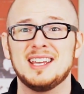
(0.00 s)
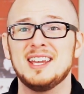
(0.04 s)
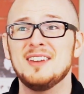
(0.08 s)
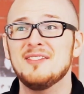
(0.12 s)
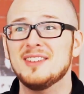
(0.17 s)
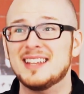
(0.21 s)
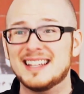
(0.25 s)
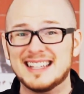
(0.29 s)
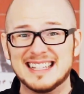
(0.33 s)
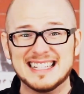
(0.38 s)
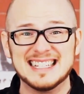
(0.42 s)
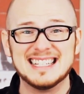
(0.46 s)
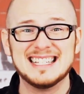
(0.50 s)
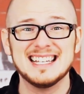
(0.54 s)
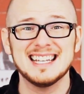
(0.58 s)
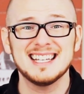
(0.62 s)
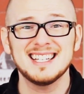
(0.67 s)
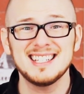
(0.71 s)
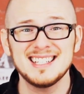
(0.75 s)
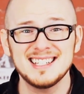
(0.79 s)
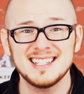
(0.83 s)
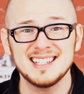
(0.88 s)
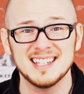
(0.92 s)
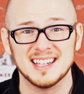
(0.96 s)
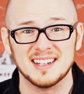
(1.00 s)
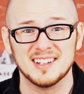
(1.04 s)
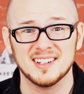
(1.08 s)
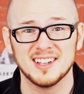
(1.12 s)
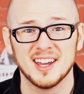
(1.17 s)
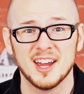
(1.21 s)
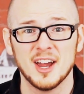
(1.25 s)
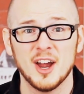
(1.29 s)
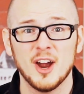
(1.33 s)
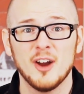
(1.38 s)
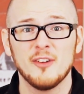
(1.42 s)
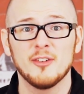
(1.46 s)
even distant
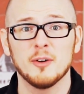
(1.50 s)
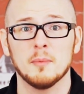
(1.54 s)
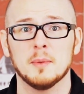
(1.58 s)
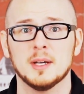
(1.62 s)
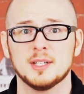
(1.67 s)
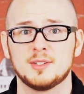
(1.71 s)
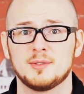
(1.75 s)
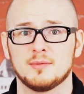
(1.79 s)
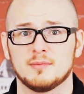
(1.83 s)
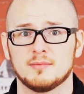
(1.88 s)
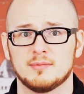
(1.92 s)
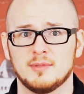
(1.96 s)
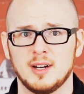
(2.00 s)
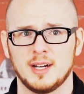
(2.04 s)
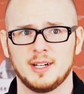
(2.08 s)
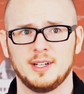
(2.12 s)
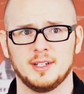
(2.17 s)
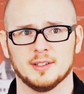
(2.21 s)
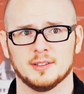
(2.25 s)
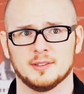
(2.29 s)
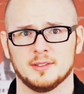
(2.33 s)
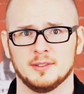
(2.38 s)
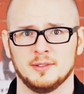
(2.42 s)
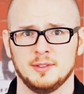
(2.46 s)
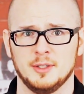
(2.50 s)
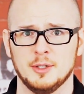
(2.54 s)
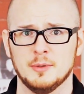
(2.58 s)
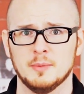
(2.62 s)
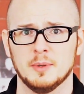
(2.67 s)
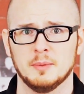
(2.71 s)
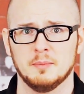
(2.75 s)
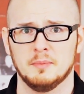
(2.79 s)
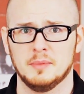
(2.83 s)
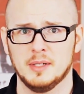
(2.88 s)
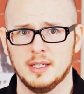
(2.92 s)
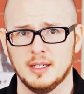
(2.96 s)
from us regular
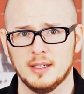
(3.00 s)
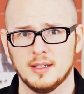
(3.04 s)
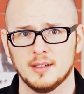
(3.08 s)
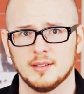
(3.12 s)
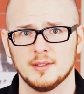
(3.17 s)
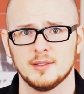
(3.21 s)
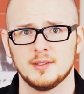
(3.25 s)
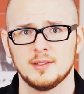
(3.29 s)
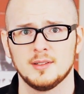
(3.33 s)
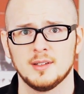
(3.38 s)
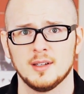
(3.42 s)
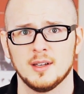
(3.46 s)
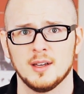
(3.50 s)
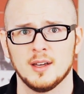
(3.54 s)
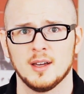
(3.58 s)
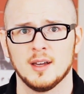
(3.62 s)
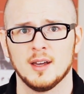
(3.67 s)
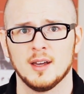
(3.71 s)
human beings?